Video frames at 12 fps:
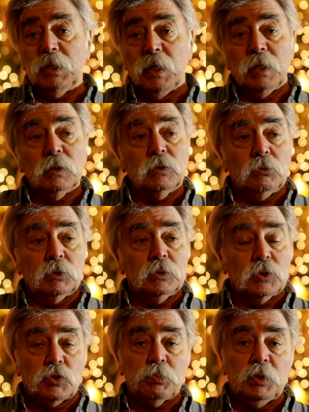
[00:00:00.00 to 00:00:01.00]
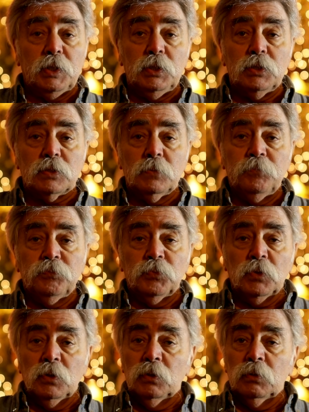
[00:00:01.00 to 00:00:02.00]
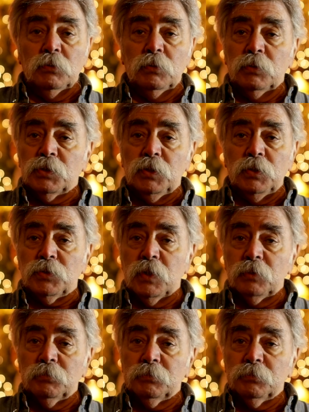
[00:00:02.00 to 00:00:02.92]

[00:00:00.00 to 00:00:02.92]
mechanical displays since then.